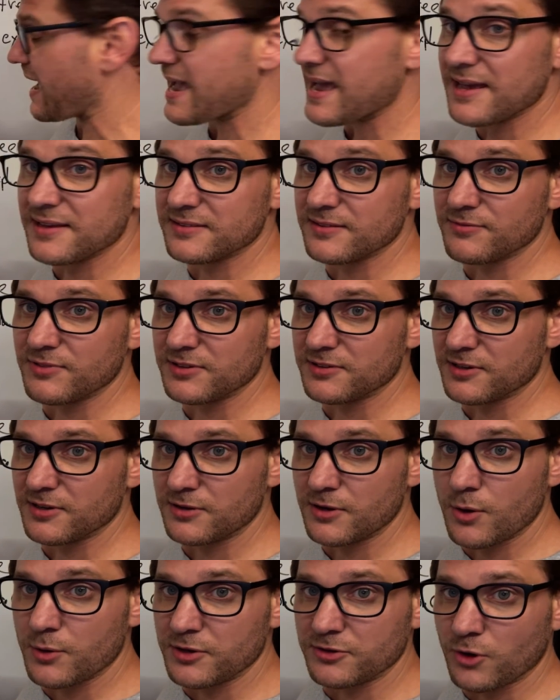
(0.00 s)
A as a
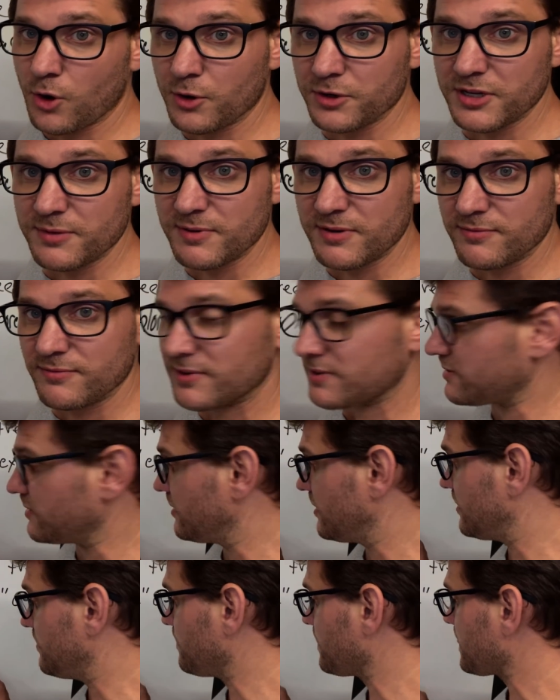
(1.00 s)
visited node. It's already been
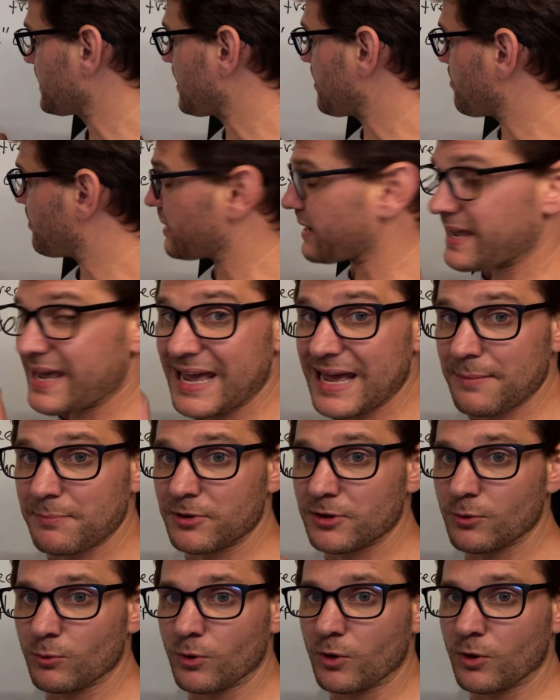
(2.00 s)
visited. But I am going to